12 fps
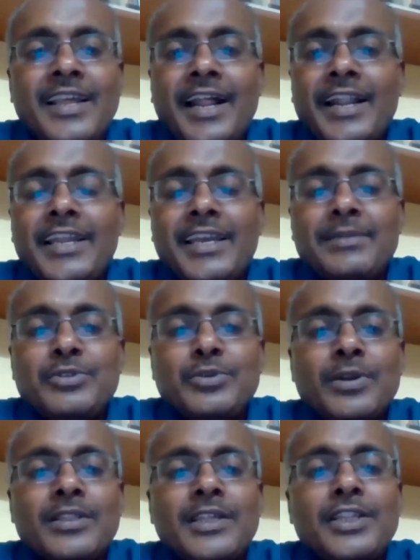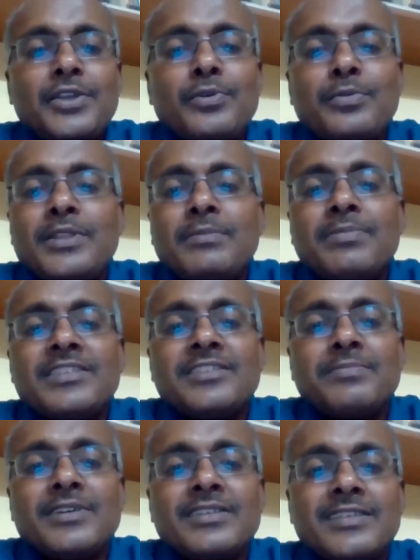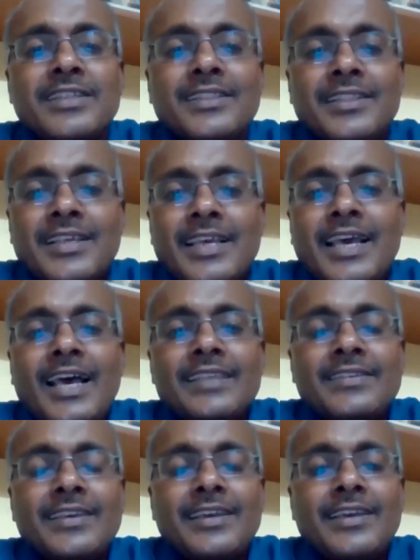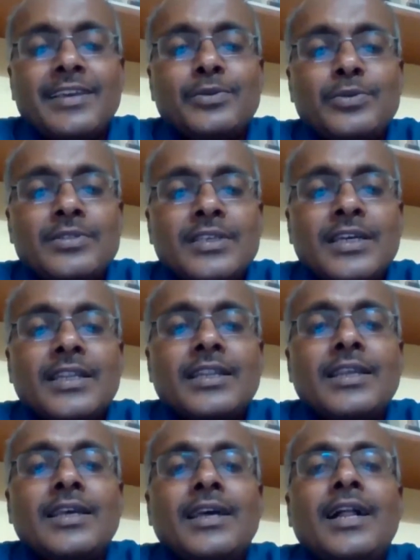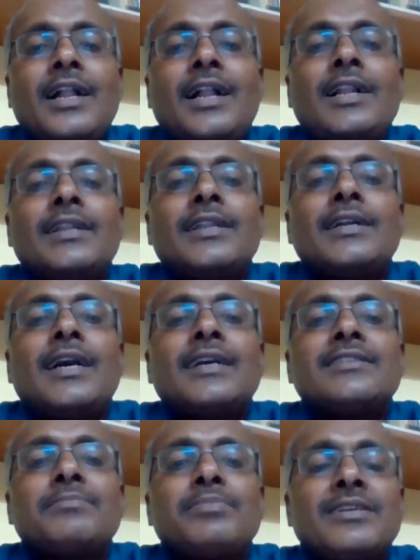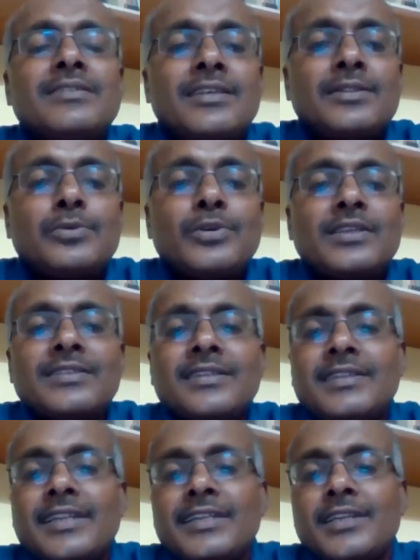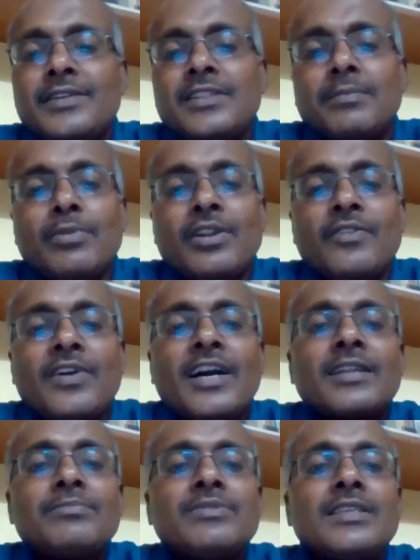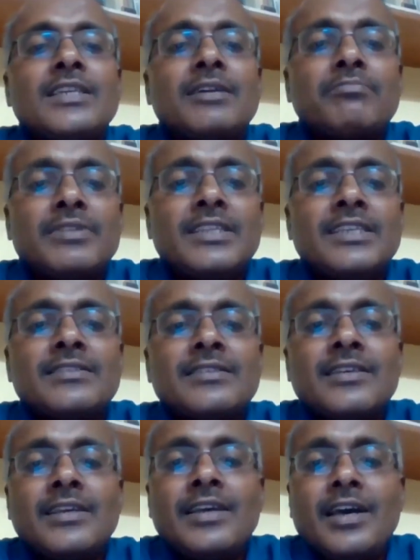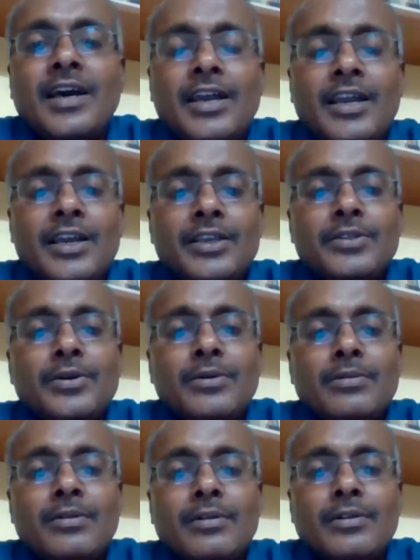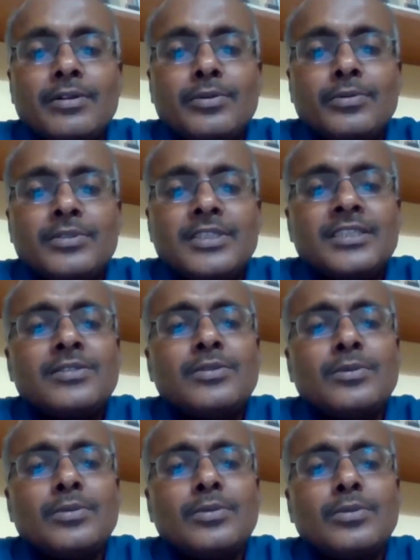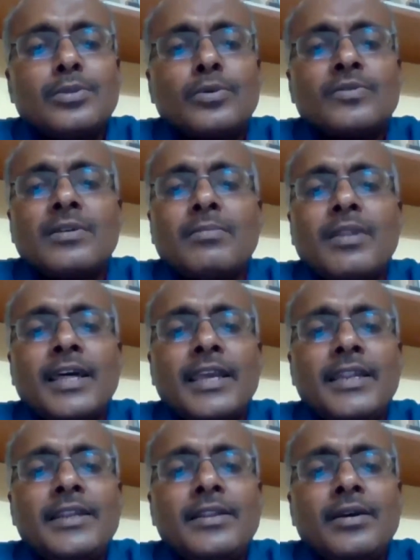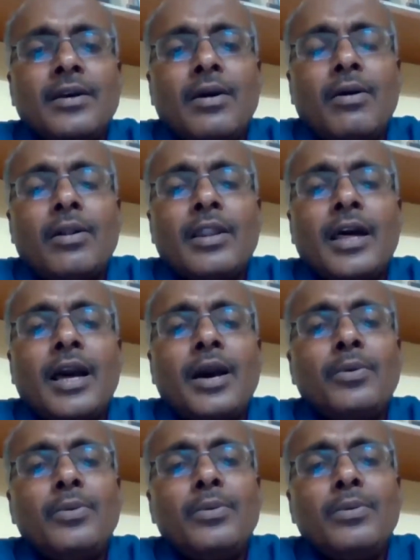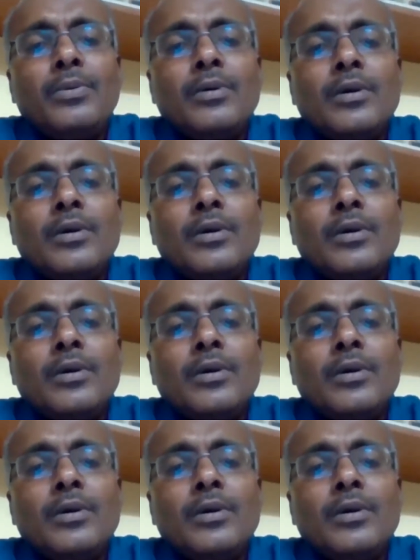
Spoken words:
And I am sure that you would be the best person as a user and as a person who has interacted with number of RMC companies, to throw some light on how